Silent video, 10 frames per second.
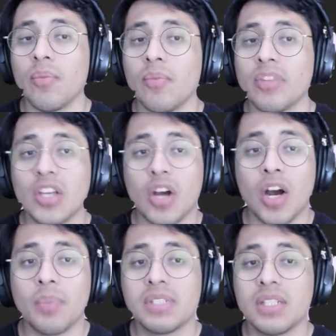the
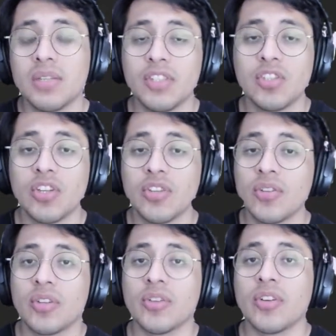opposite of each other.
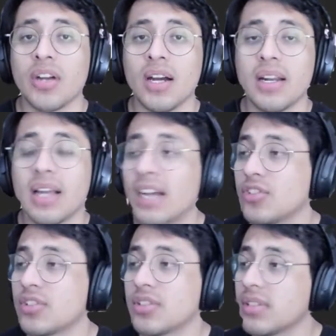They're not. I
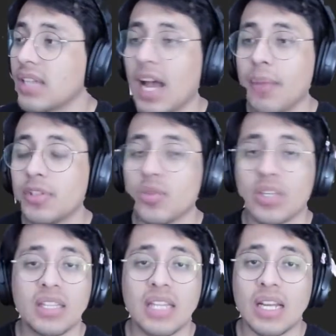just happen to
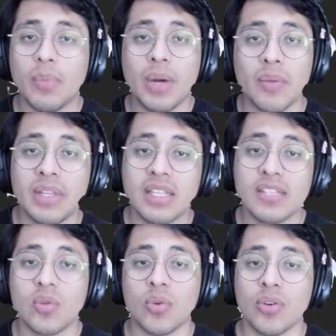think about them in
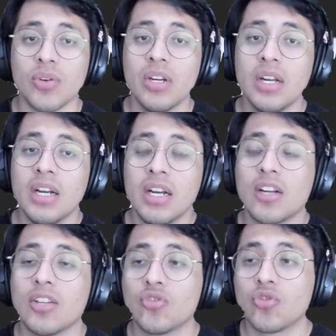this order.
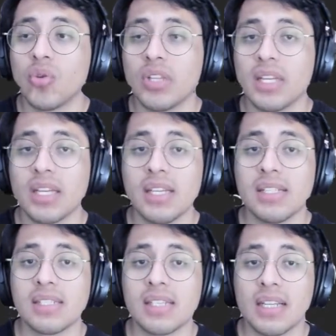Control deck
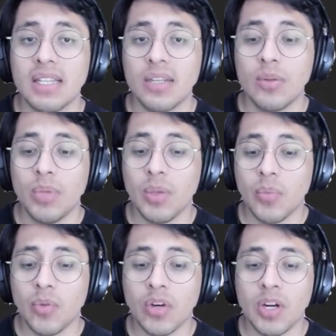is a little bit
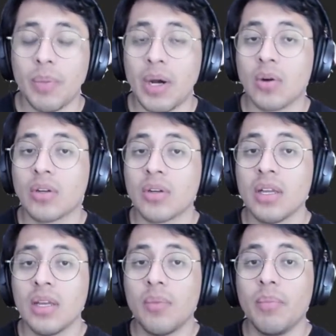more about
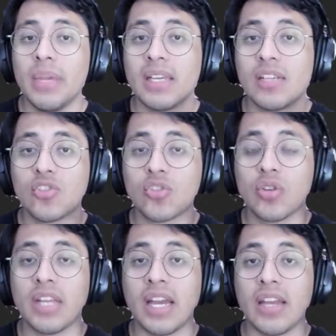making sure
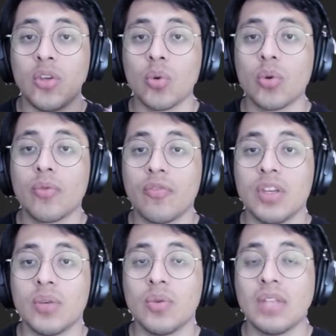that your
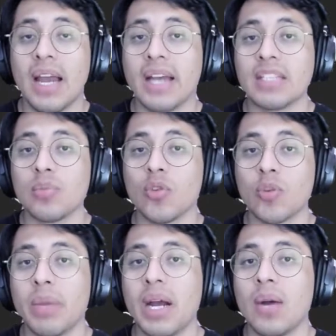field has more
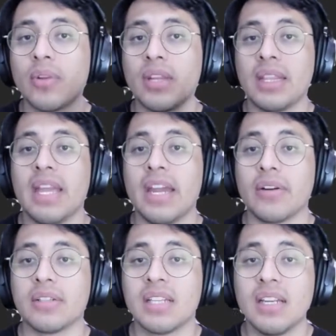power than
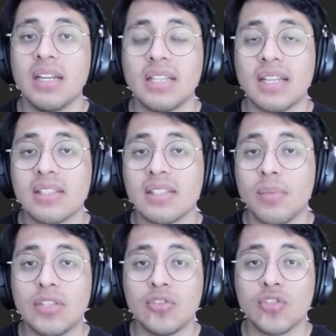theirs. That doesn't
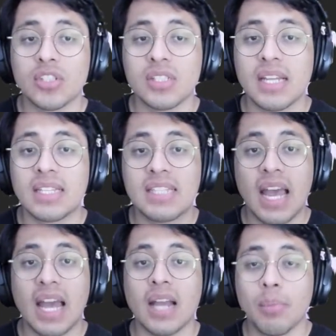mean just
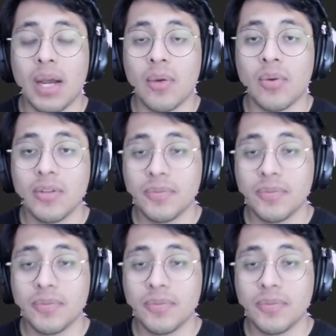attack power.